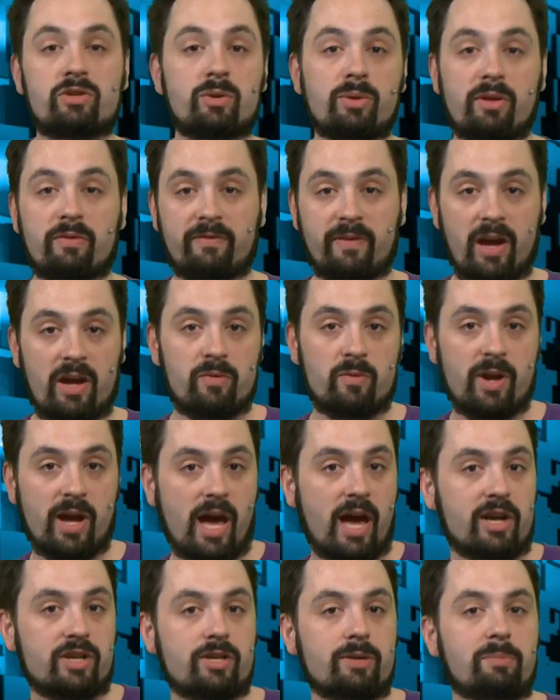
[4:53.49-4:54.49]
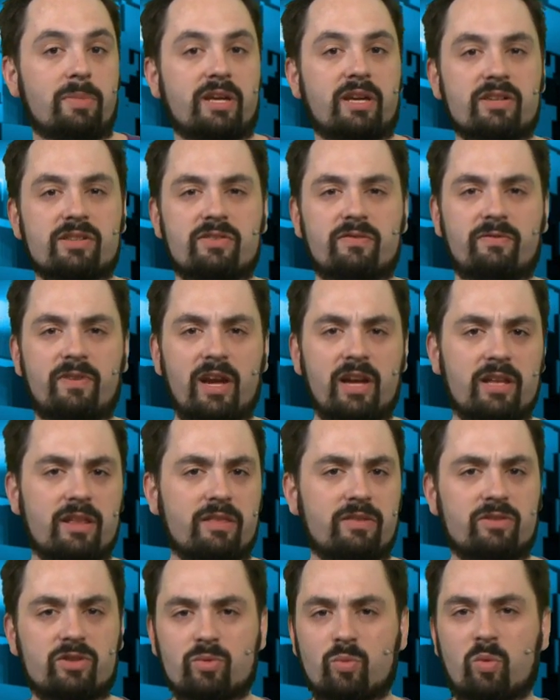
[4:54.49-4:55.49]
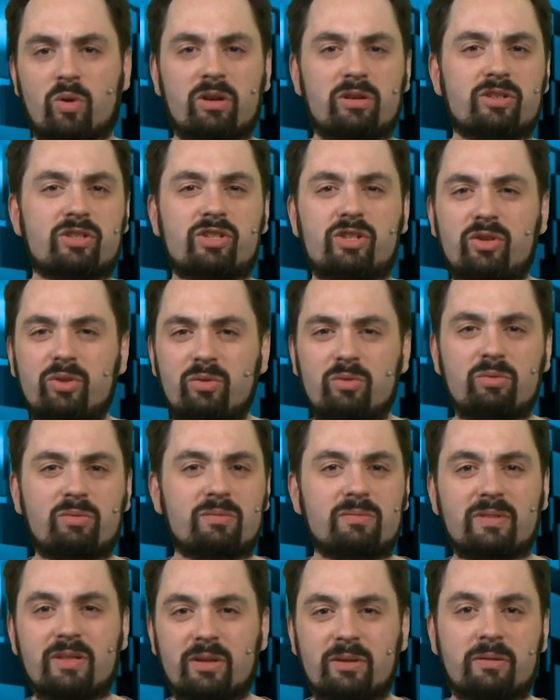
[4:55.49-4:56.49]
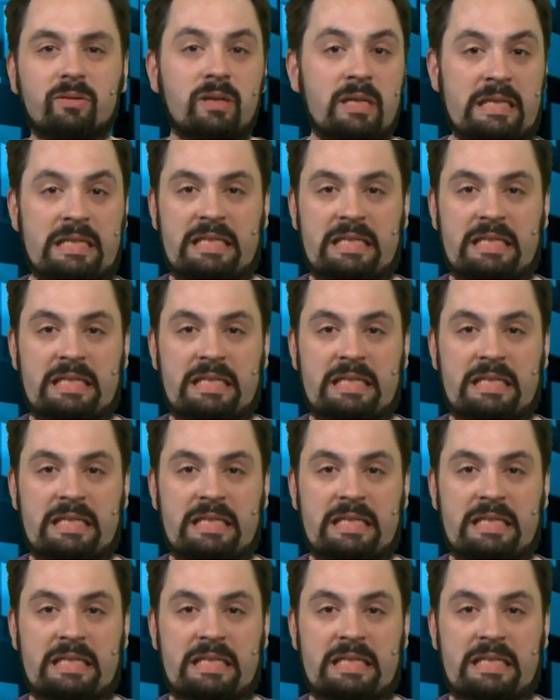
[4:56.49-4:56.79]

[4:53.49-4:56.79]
to the fan reaction because fans weren't too, you know,